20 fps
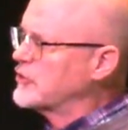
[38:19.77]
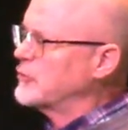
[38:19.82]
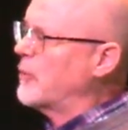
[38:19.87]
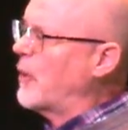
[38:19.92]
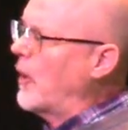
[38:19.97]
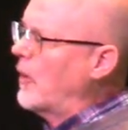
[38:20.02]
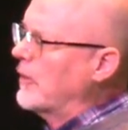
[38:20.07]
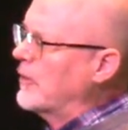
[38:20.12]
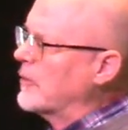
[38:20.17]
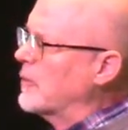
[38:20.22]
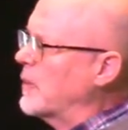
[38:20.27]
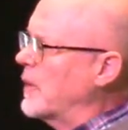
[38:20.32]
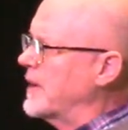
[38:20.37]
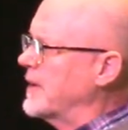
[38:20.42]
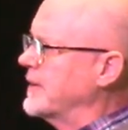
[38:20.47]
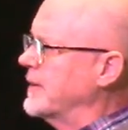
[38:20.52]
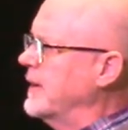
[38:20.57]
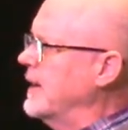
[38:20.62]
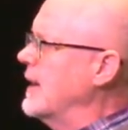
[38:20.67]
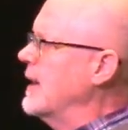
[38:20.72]
a smaller
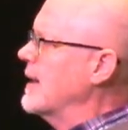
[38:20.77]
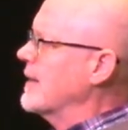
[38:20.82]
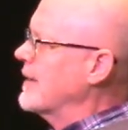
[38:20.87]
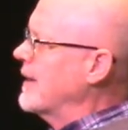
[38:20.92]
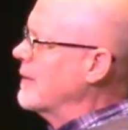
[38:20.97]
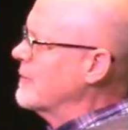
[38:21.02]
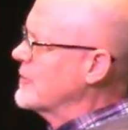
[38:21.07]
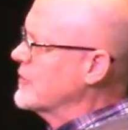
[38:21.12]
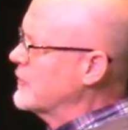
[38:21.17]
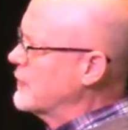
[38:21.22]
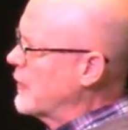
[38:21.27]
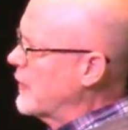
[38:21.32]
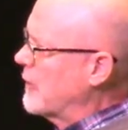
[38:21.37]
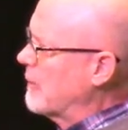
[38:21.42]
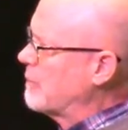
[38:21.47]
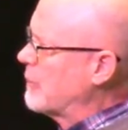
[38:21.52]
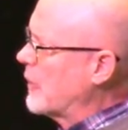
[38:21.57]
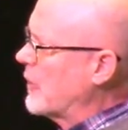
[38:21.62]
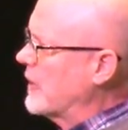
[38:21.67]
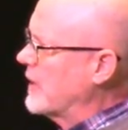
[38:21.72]
one, that was for
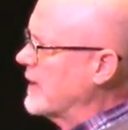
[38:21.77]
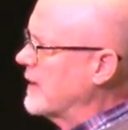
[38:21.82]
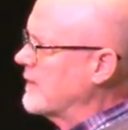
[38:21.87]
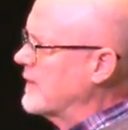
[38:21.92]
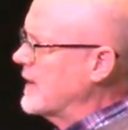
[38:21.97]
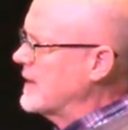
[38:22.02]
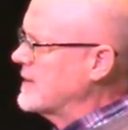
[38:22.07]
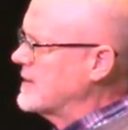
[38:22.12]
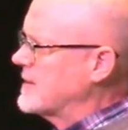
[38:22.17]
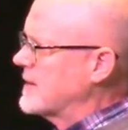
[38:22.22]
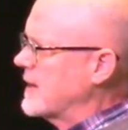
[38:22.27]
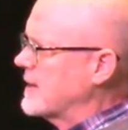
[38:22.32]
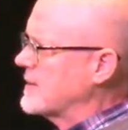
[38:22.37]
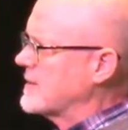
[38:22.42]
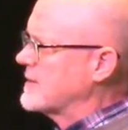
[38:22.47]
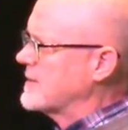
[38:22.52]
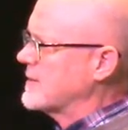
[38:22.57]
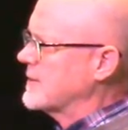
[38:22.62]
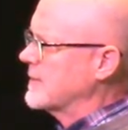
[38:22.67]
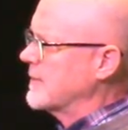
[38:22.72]
the burning of
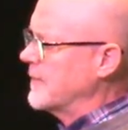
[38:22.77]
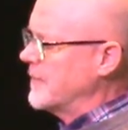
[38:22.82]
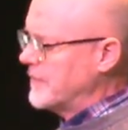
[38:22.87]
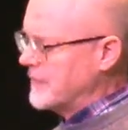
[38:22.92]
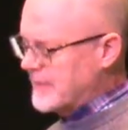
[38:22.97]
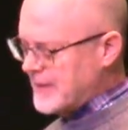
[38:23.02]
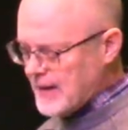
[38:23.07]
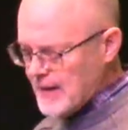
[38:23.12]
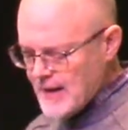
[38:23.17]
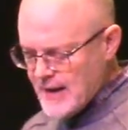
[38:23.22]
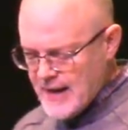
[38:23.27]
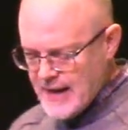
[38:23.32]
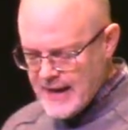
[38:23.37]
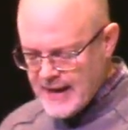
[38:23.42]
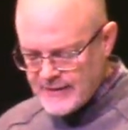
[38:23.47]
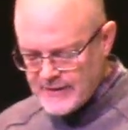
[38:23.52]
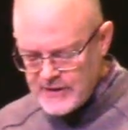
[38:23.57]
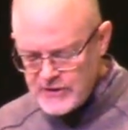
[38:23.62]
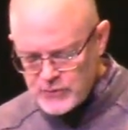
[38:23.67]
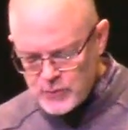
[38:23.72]
incense.
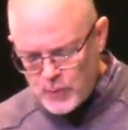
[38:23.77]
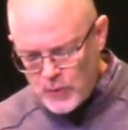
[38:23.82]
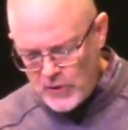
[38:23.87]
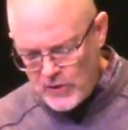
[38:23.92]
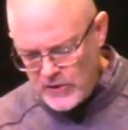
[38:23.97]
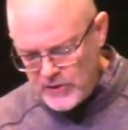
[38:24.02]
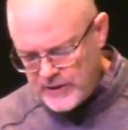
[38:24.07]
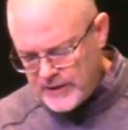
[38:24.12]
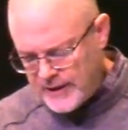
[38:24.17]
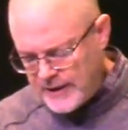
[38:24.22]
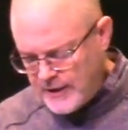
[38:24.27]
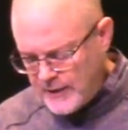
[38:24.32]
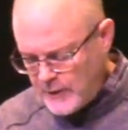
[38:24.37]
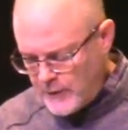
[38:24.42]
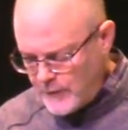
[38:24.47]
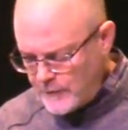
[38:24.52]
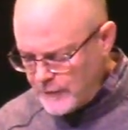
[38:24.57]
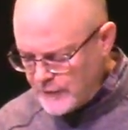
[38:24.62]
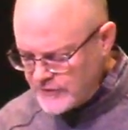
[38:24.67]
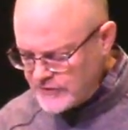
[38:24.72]
And this word
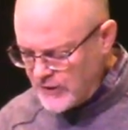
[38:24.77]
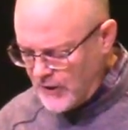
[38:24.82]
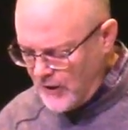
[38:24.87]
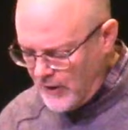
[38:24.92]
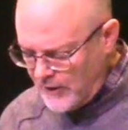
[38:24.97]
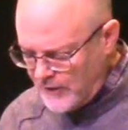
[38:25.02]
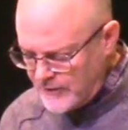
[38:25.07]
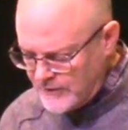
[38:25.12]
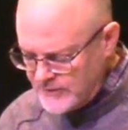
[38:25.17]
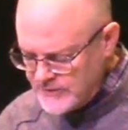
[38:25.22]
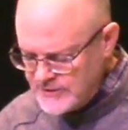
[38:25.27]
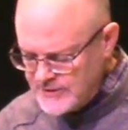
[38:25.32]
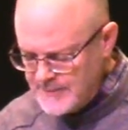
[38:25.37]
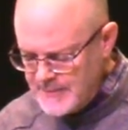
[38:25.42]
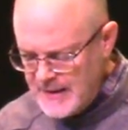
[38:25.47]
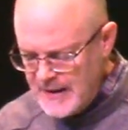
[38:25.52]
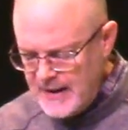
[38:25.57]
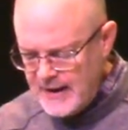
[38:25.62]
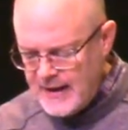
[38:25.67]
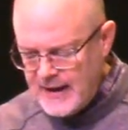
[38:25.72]
here for
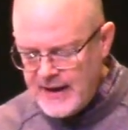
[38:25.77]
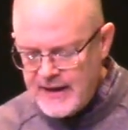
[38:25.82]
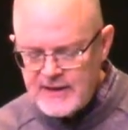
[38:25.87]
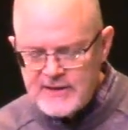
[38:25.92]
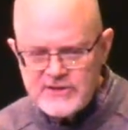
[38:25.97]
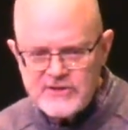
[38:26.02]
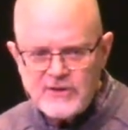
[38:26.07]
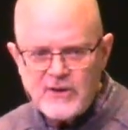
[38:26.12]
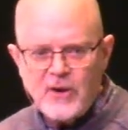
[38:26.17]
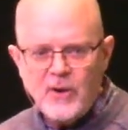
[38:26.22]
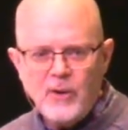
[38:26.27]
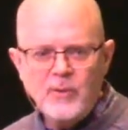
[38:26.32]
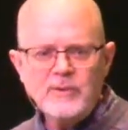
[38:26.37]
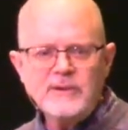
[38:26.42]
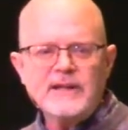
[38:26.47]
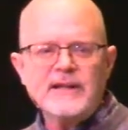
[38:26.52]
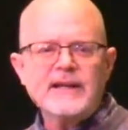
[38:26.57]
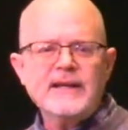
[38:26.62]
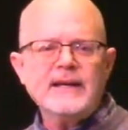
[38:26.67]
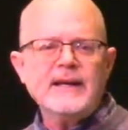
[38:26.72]
tongs is
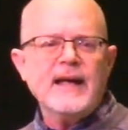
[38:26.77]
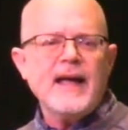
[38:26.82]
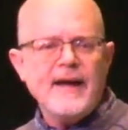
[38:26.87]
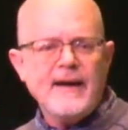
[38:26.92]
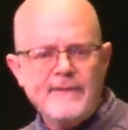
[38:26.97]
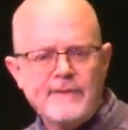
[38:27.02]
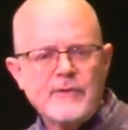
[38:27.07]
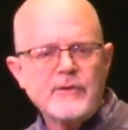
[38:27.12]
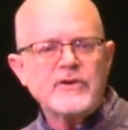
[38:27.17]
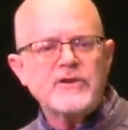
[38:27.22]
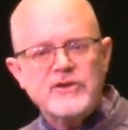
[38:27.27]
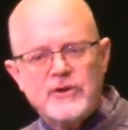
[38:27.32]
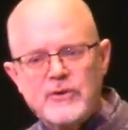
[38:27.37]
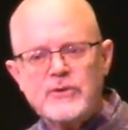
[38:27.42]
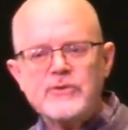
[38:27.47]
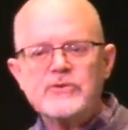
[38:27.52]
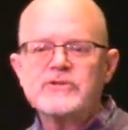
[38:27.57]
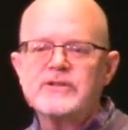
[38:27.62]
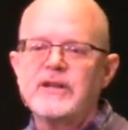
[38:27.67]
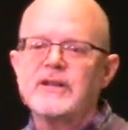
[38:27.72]
only ever
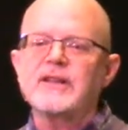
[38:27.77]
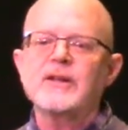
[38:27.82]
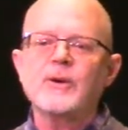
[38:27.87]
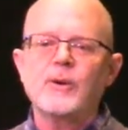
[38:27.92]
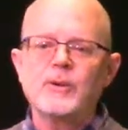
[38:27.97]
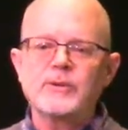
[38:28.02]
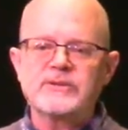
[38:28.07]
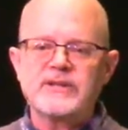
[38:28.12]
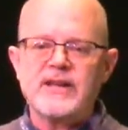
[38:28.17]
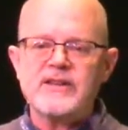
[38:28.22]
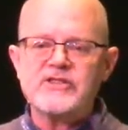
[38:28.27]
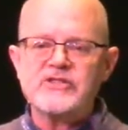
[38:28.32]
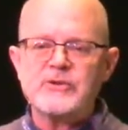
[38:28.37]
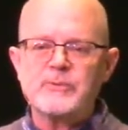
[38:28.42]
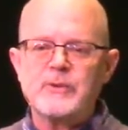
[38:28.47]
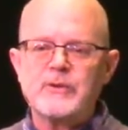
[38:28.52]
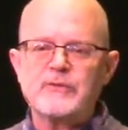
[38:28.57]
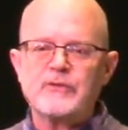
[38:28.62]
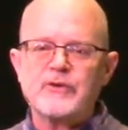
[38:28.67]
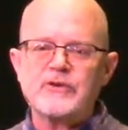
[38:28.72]
used in the Old
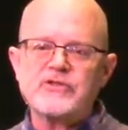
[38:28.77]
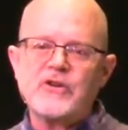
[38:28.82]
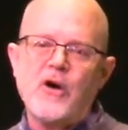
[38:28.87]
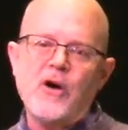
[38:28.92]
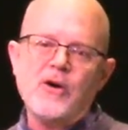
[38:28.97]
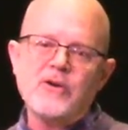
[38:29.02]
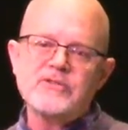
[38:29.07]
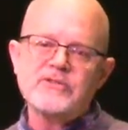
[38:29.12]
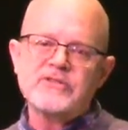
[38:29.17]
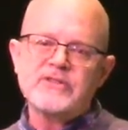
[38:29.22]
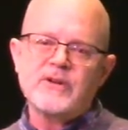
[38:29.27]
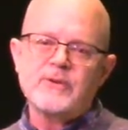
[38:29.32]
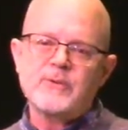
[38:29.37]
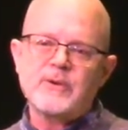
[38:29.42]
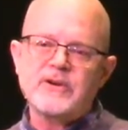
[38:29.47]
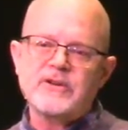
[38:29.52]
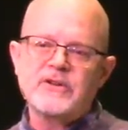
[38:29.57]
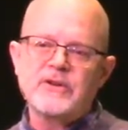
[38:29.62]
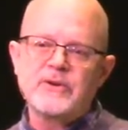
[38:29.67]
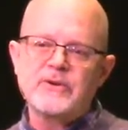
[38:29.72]
Testament for tongs that
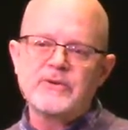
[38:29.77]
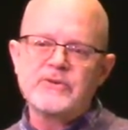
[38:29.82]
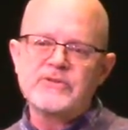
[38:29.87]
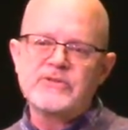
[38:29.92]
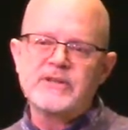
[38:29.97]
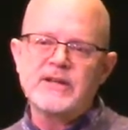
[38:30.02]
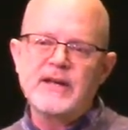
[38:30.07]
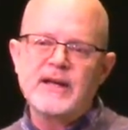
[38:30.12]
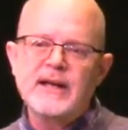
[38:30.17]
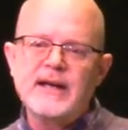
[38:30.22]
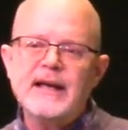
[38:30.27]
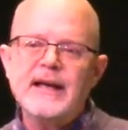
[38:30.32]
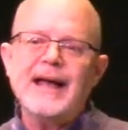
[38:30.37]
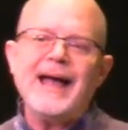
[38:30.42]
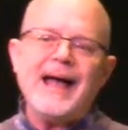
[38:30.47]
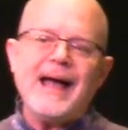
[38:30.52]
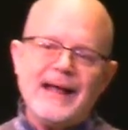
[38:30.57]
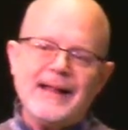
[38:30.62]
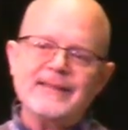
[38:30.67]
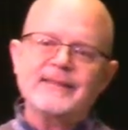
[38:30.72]
were used
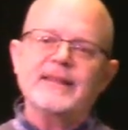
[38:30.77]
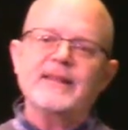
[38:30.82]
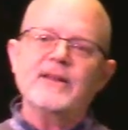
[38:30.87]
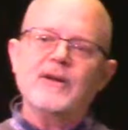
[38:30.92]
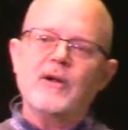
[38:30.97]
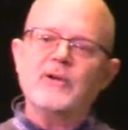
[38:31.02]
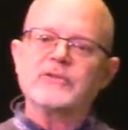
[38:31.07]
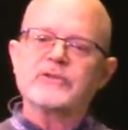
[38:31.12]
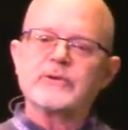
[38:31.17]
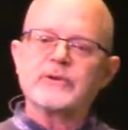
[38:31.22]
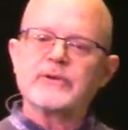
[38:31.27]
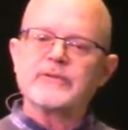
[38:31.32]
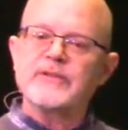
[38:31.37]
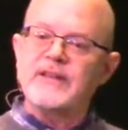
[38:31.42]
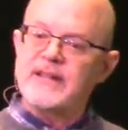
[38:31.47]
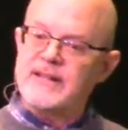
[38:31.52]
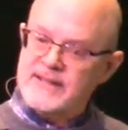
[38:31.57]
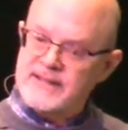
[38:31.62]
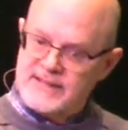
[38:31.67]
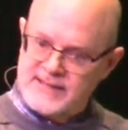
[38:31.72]
at the altar
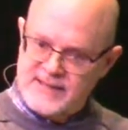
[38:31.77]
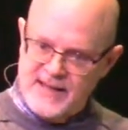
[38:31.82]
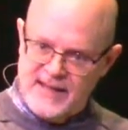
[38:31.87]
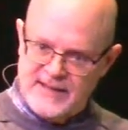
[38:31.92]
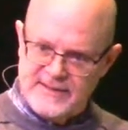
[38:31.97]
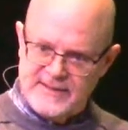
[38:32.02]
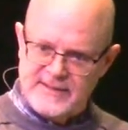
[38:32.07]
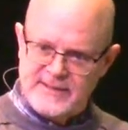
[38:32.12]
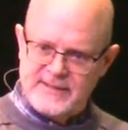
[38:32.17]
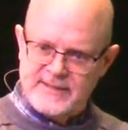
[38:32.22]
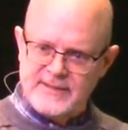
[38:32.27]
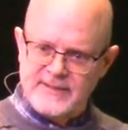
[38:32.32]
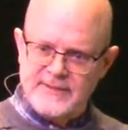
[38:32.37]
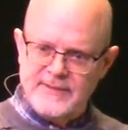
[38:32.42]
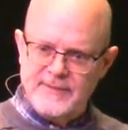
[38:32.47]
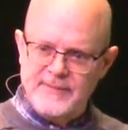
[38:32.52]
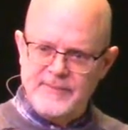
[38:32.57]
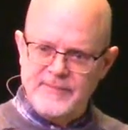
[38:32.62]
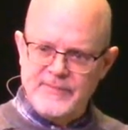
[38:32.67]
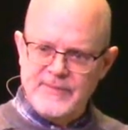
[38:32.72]
of incense.